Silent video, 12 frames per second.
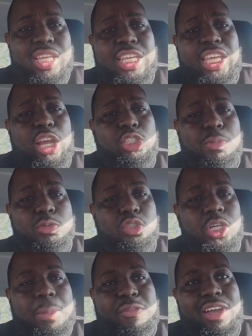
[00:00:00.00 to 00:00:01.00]
care too much what
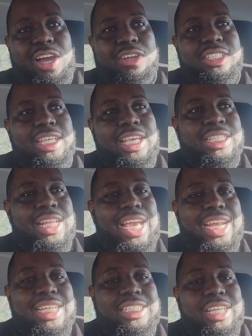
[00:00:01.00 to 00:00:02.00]
Jeremy Fowler says. A lot
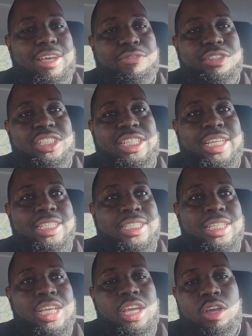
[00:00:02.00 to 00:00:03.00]
of his stuff is
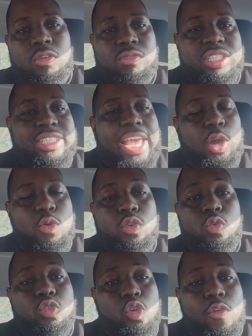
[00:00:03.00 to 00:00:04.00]
just recycled
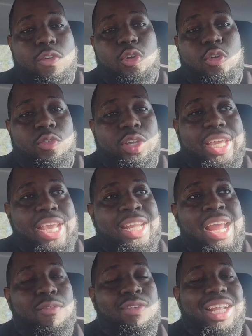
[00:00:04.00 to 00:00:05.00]
news over and over again.
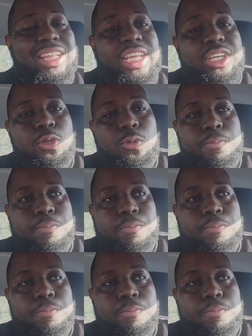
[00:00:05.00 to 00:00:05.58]
Not really anything new.